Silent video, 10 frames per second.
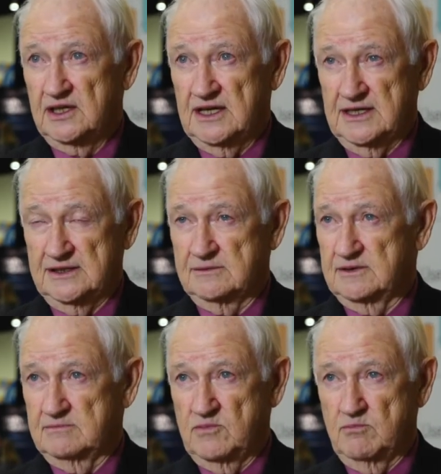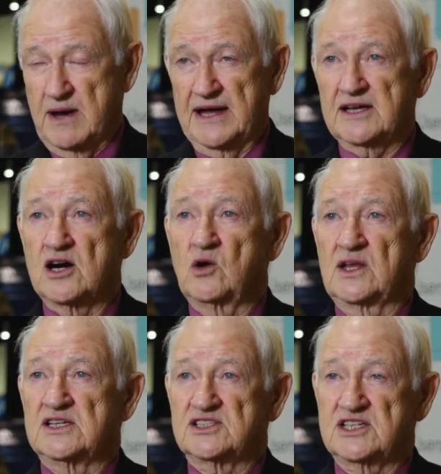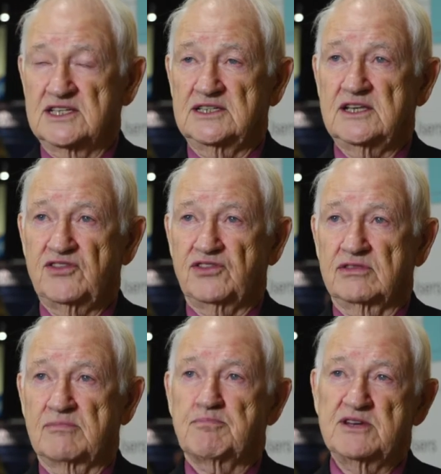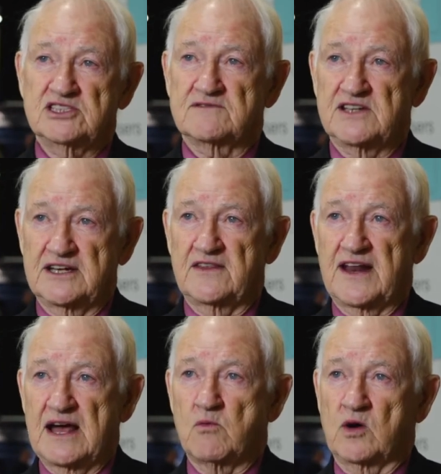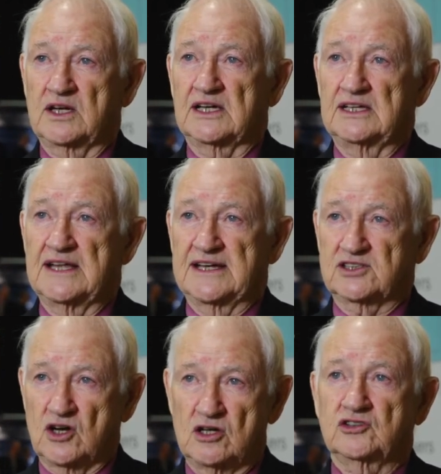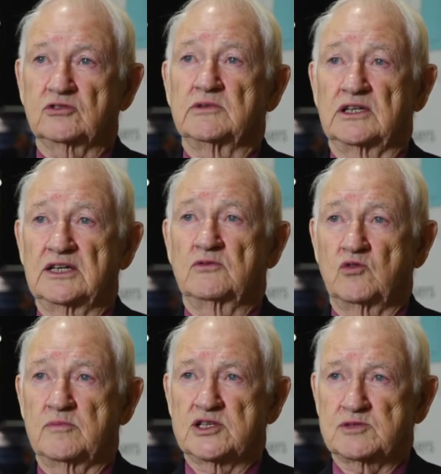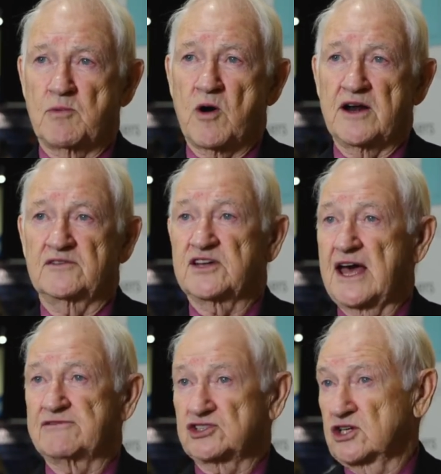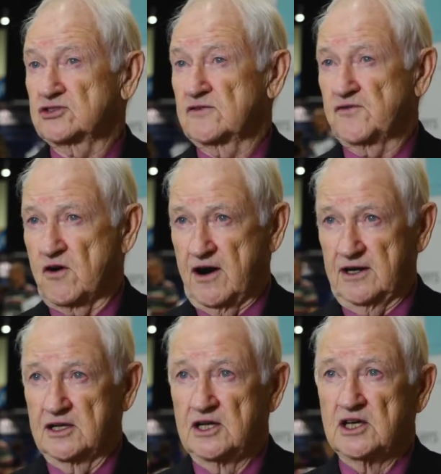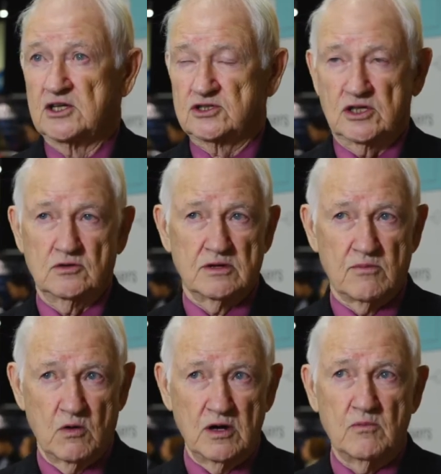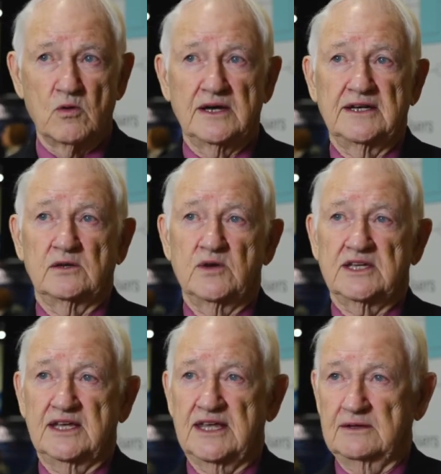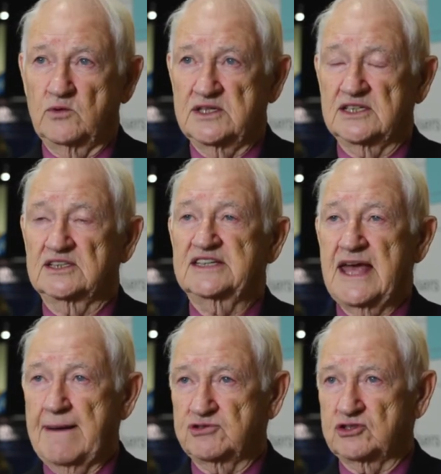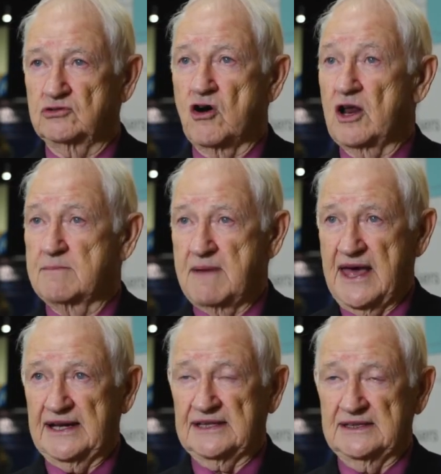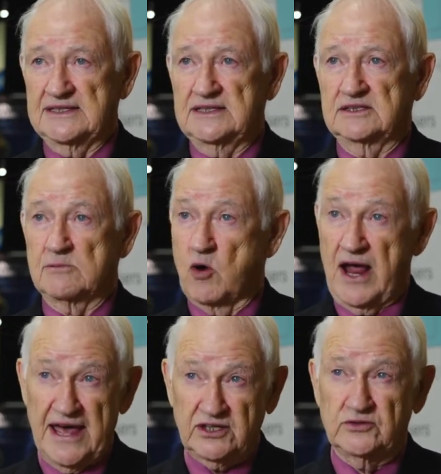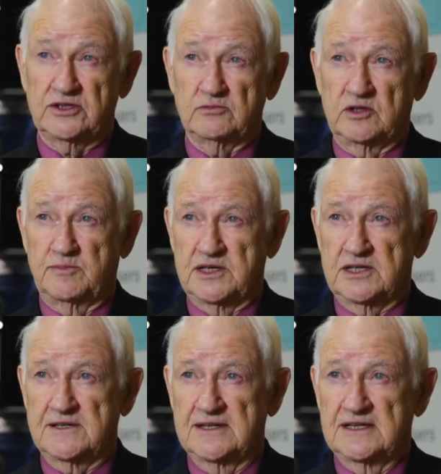And my goal is any piece of data that I want to collect ultimately will be smart enough to have a sensor for it. So the more and more data we can capture automatically, the more accurate it would be,